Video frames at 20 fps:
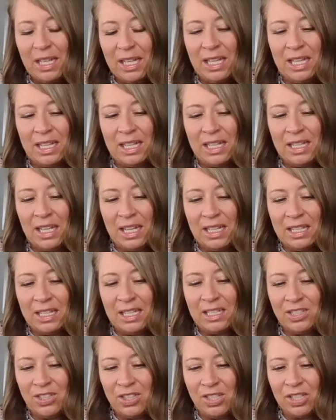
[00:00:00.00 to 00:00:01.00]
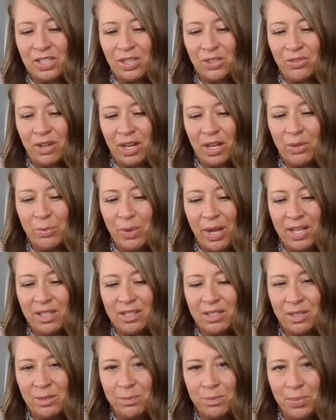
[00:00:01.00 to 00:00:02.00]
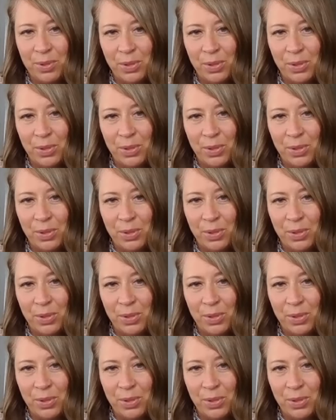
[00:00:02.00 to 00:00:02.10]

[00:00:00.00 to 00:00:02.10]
it is just a great way to